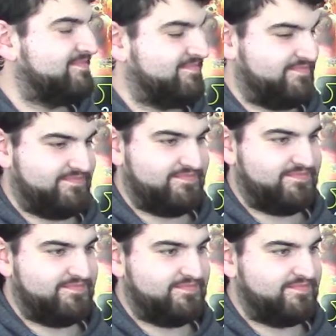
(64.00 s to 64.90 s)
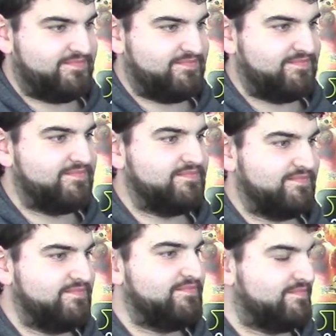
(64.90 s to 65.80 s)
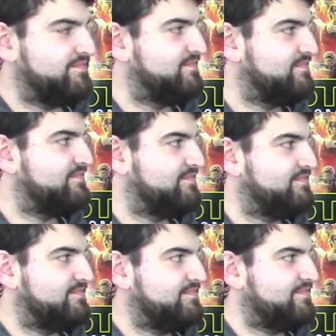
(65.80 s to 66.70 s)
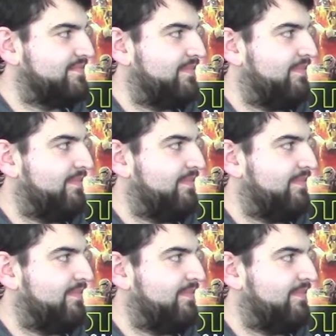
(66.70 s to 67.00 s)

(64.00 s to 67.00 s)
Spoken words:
No words are spoken by the person on screen.